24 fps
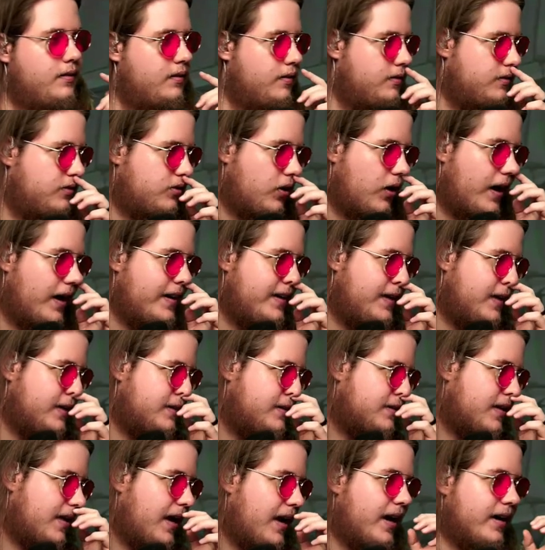So I get
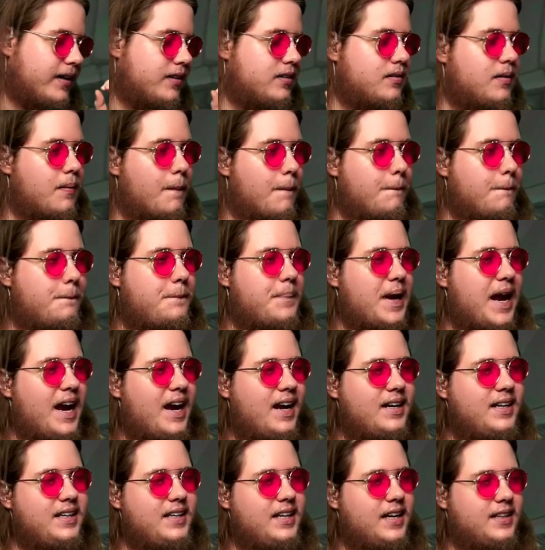tagged,
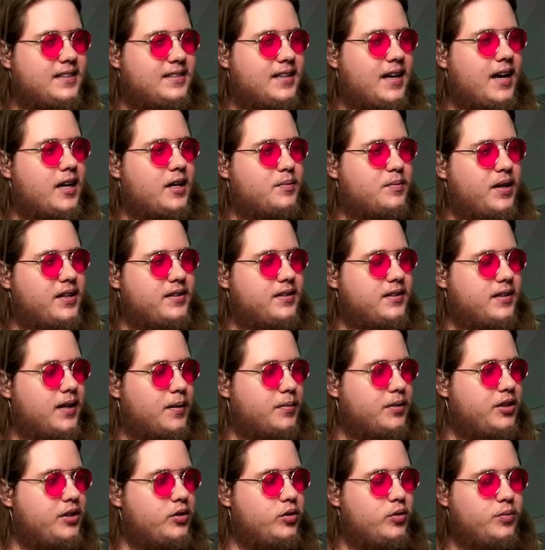barely get tagged by the
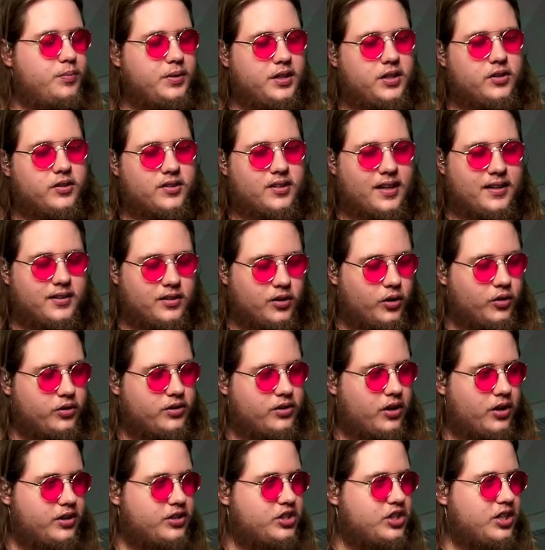W because I don't
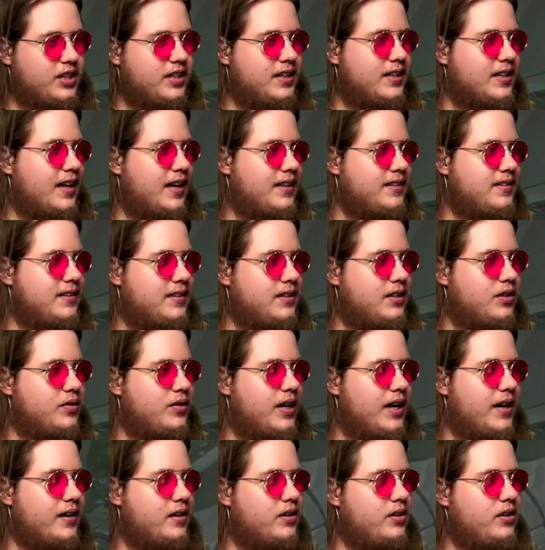dodge in a 90-degree
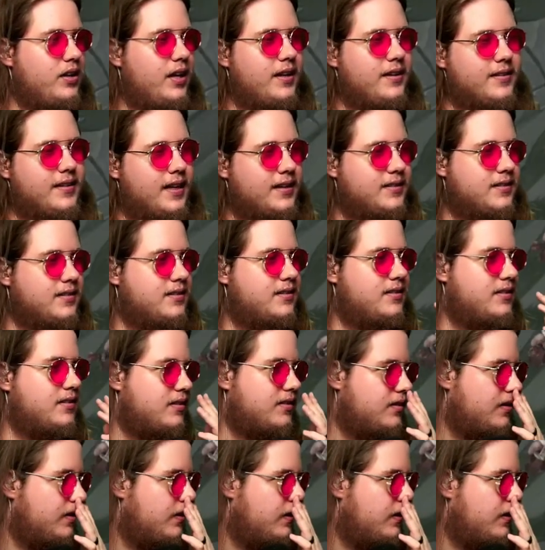angle, and that's